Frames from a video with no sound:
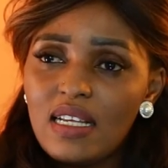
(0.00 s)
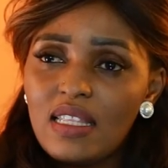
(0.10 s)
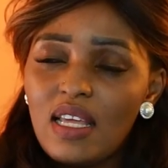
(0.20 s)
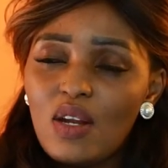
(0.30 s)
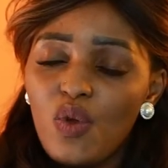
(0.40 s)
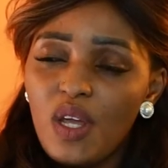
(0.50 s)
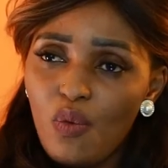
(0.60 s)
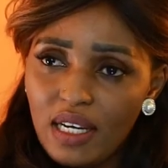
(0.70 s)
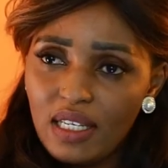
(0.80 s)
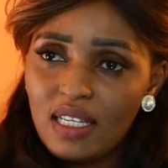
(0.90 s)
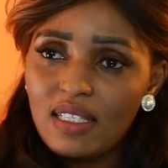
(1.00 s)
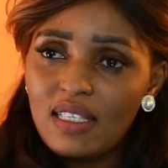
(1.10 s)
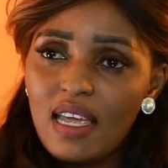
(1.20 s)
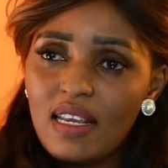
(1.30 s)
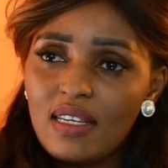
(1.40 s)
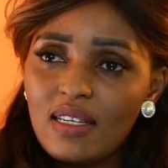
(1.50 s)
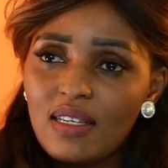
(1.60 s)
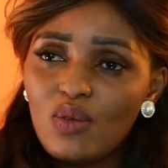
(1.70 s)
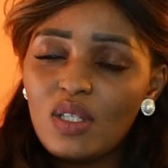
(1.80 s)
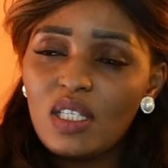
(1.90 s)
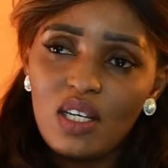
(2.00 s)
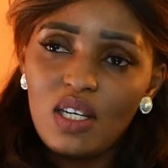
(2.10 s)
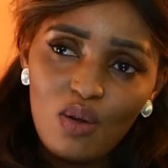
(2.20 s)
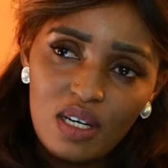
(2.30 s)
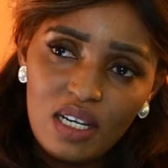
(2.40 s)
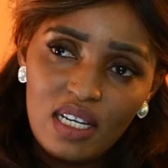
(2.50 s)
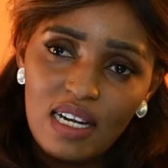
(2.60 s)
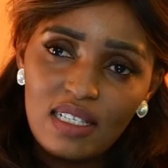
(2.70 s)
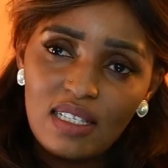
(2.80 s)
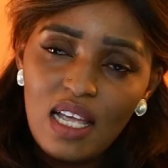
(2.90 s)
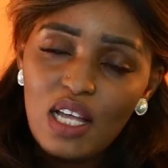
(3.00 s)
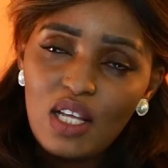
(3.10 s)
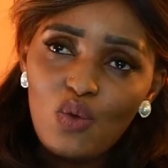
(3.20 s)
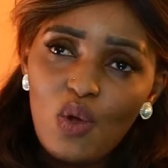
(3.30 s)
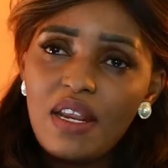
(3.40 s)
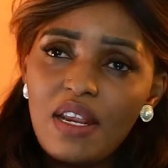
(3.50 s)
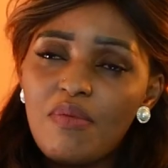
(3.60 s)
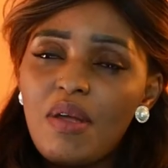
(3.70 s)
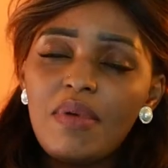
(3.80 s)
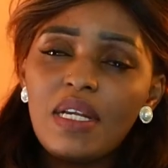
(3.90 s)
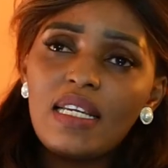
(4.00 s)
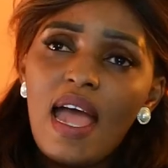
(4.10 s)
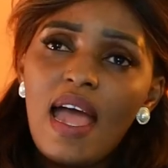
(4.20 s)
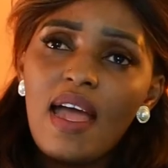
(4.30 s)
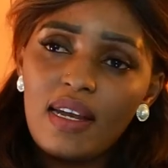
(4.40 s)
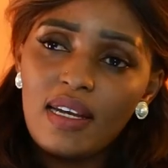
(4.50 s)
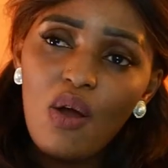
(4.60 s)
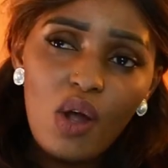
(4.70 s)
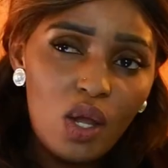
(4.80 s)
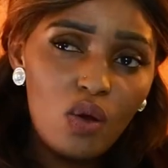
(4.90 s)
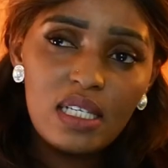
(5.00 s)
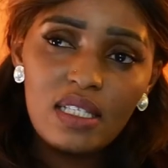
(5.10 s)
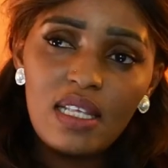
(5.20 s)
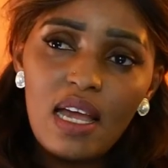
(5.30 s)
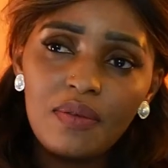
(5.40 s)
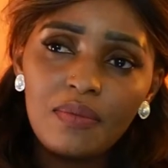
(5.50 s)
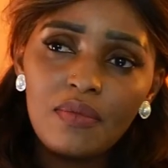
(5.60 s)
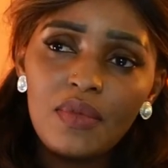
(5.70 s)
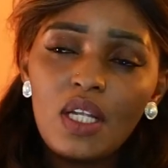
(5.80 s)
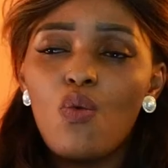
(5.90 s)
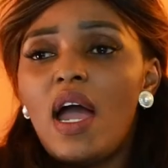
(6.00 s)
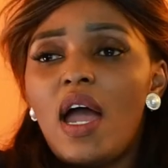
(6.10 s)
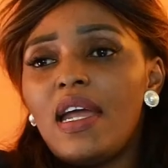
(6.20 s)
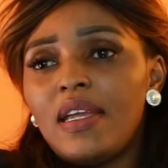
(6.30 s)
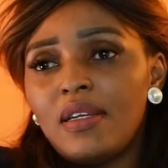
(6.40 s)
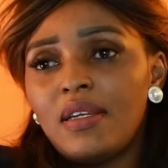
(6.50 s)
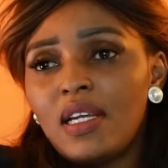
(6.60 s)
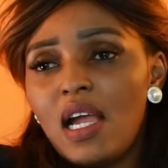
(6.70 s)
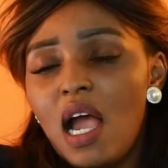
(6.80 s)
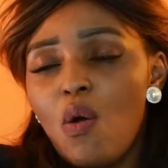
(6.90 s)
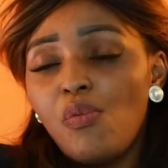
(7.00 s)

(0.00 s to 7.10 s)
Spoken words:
Then we went inside to see the other girls. So I remember that, now I understand why our